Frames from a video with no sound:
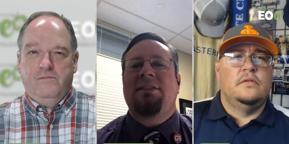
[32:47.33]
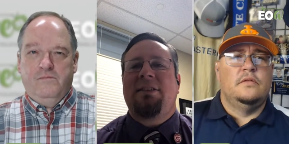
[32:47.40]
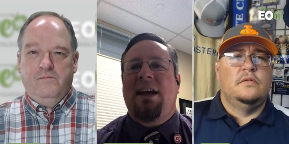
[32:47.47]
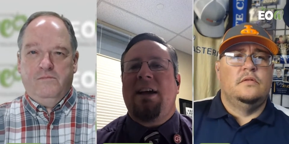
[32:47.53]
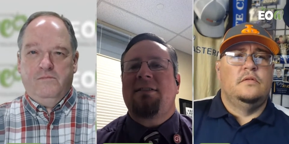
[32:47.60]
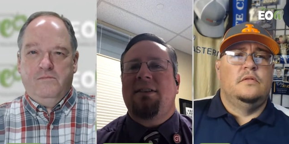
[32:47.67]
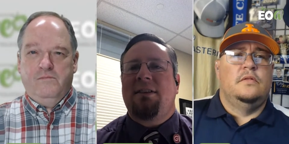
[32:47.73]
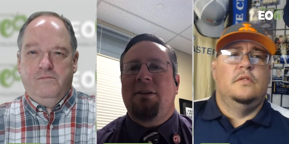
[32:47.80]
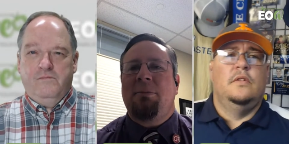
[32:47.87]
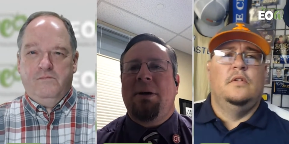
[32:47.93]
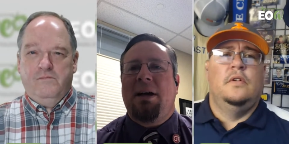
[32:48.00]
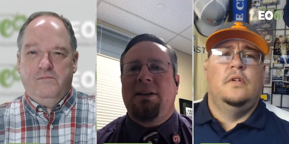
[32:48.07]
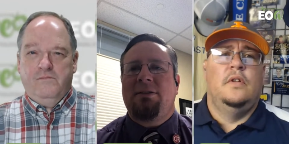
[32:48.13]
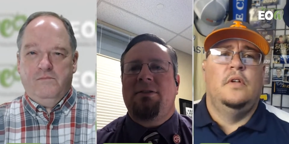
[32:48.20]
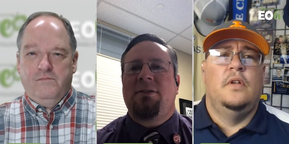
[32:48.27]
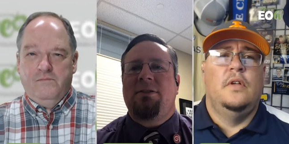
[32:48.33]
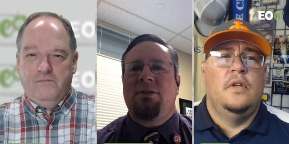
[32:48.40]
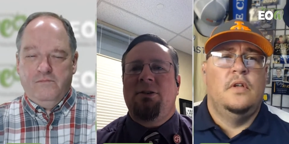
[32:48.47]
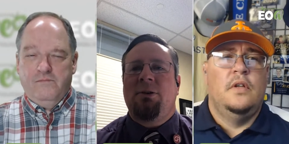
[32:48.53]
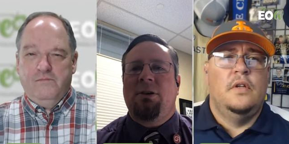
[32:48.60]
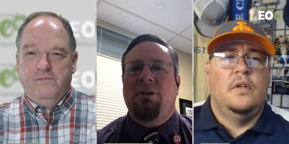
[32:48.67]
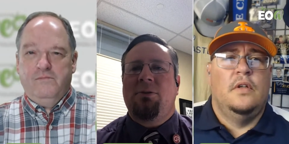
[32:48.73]
Speaker 1: Class Act in the
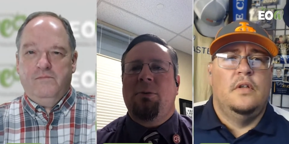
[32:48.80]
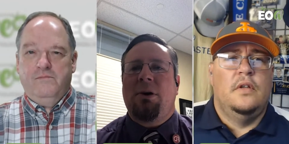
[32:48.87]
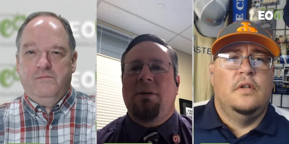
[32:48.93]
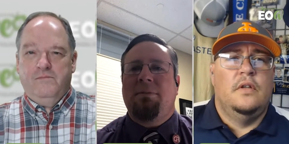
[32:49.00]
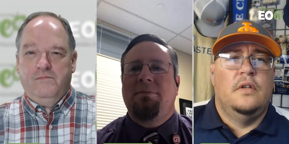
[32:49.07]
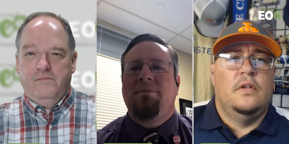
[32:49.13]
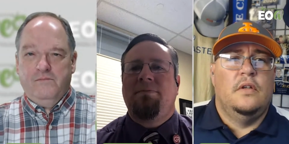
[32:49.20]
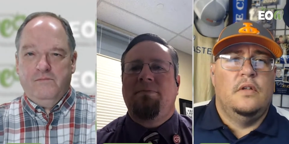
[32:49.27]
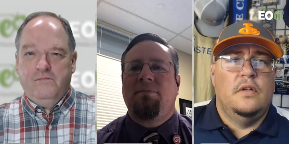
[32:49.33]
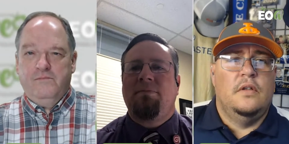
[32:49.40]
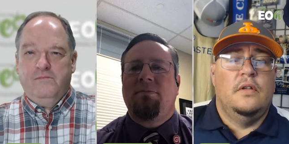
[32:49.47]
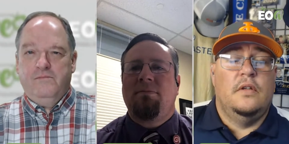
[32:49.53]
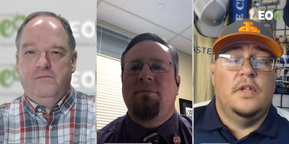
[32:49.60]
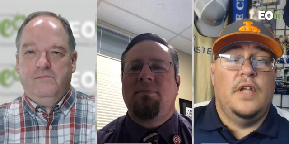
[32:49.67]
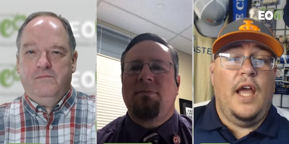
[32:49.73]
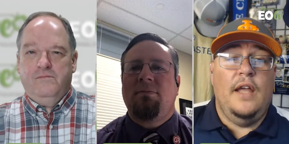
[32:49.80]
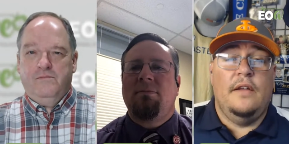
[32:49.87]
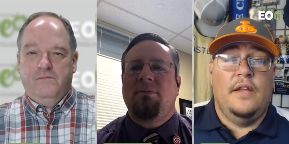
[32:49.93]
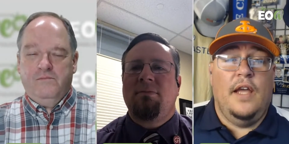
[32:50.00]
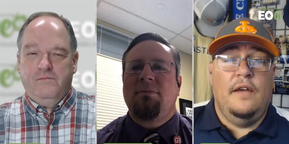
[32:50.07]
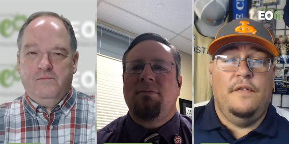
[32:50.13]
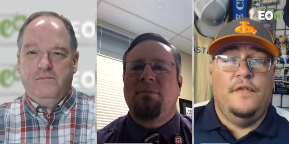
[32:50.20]
past do it as well.
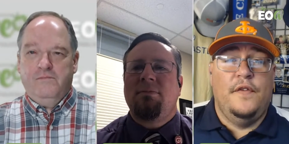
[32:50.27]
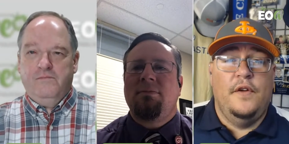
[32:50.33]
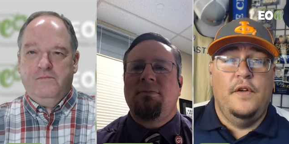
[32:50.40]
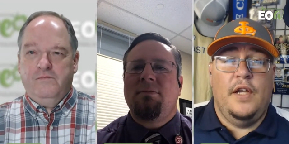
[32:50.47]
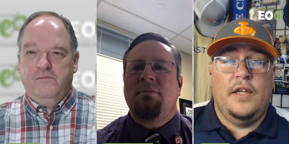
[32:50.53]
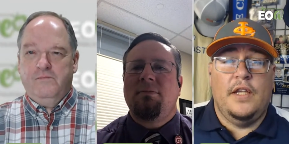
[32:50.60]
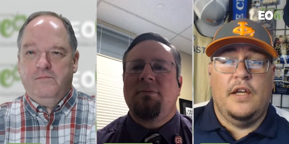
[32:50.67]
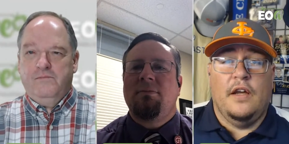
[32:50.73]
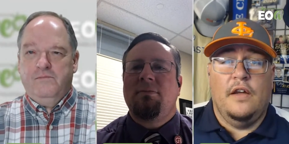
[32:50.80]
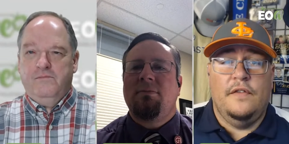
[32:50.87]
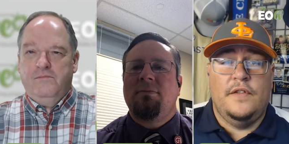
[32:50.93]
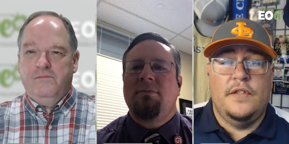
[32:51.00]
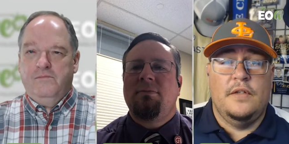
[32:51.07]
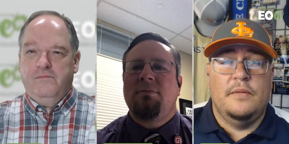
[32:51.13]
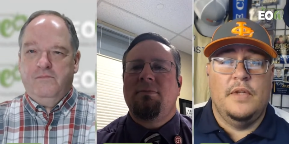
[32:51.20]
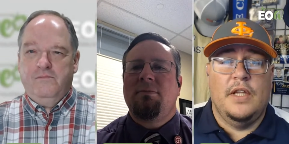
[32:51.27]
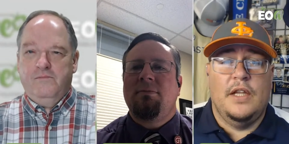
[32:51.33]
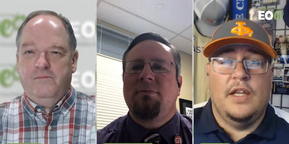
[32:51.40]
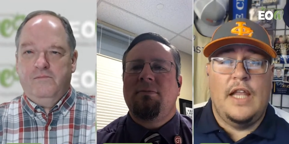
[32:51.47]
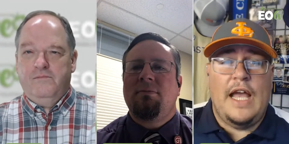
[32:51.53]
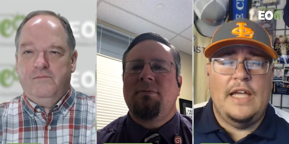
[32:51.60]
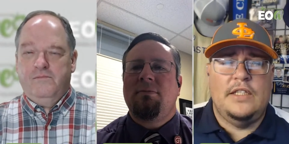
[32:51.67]
Speaker 2: That that food at the golf
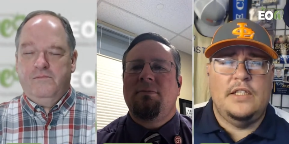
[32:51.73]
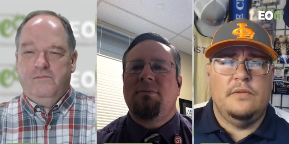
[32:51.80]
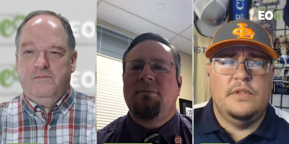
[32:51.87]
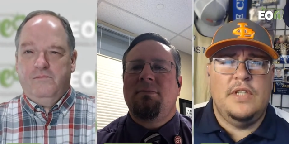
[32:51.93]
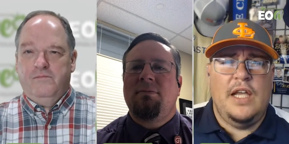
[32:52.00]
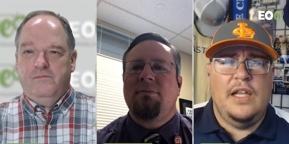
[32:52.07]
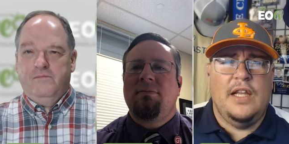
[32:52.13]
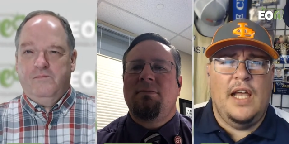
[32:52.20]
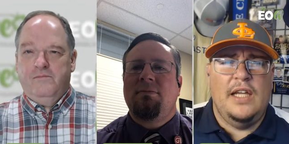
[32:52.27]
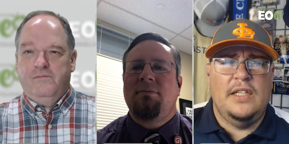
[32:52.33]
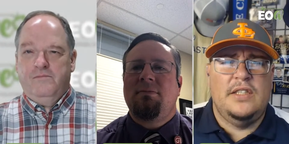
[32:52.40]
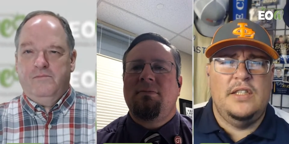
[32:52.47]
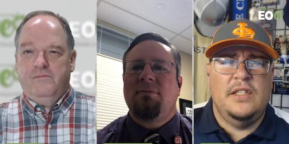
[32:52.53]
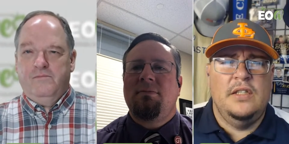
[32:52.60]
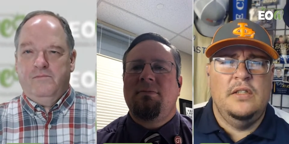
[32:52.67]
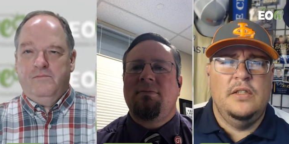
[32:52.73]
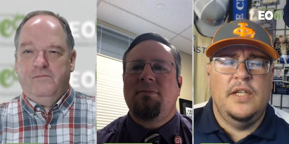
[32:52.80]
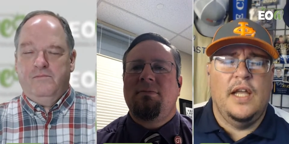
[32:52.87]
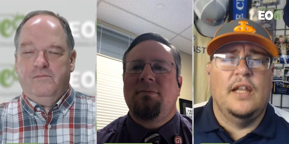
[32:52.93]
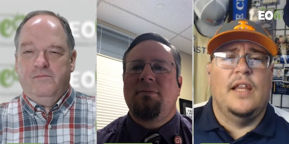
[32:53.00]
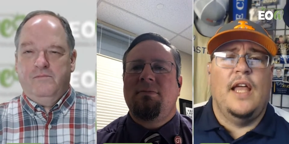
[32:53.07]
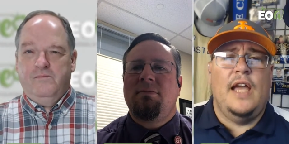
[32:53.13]
tournament last was that last year?
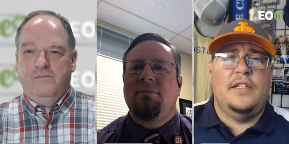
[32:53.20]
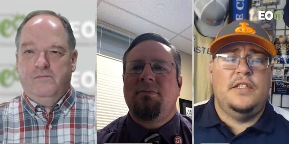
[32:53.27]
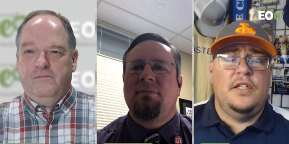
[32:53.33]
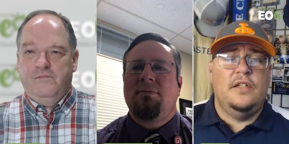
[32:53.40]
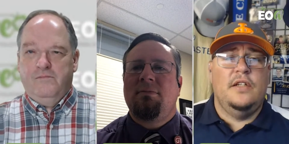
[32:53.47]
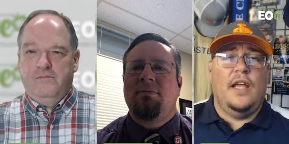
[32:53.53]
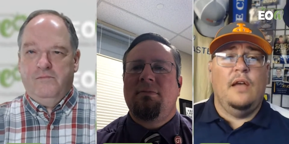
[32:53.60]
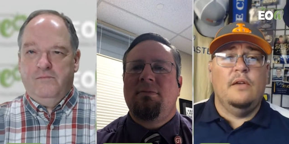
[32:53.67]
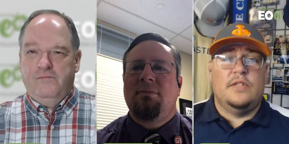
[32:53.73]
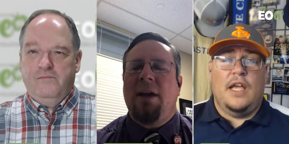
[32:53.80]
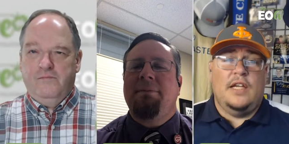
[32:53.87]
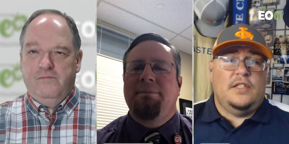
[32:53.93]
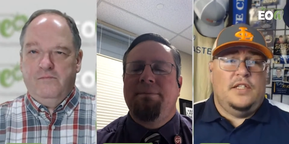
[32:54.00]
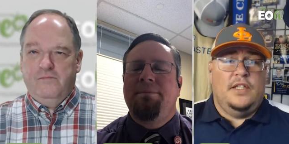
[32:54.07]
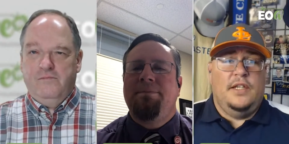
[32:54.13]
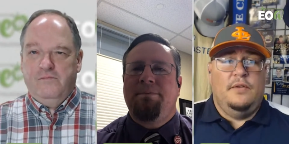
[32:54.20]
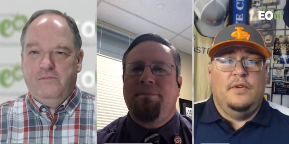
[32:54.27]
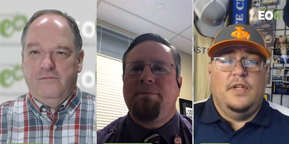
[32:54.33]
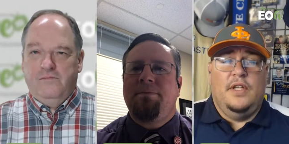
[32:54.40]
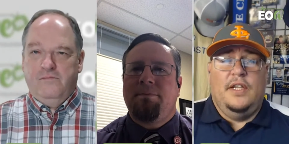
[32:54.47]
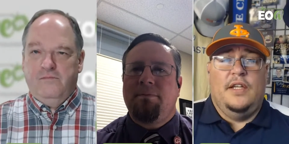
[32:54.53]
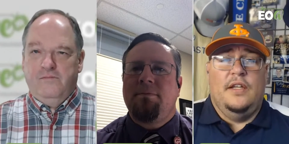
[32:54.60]
Yeah, last year that was yeah. actually
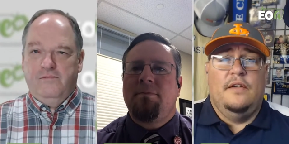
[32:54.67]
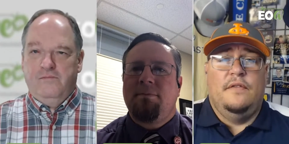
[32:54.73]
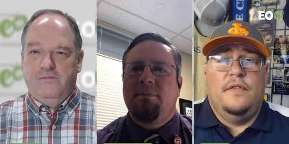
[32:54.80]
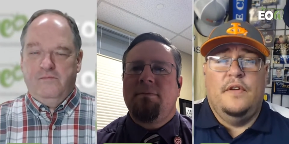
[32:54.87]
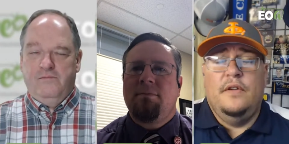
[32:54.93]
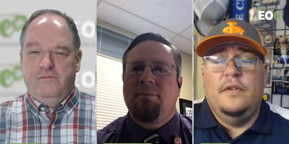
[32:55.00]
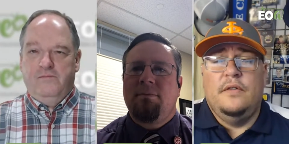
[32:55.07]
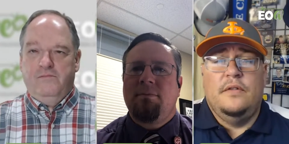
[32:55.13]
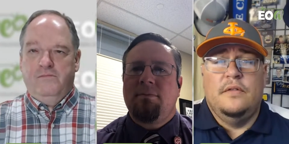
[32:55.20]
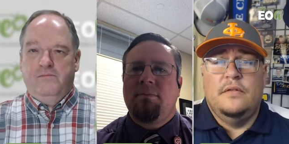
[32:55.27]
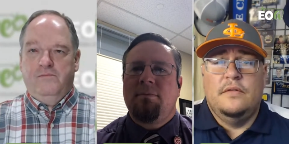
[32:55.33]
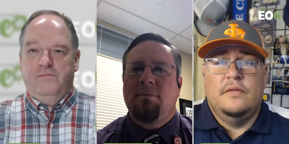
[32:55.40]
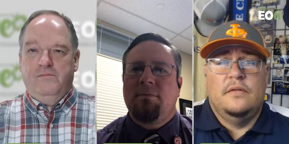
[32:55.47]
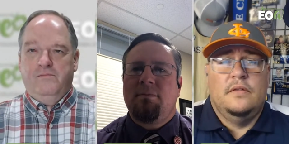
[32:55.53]
really good food.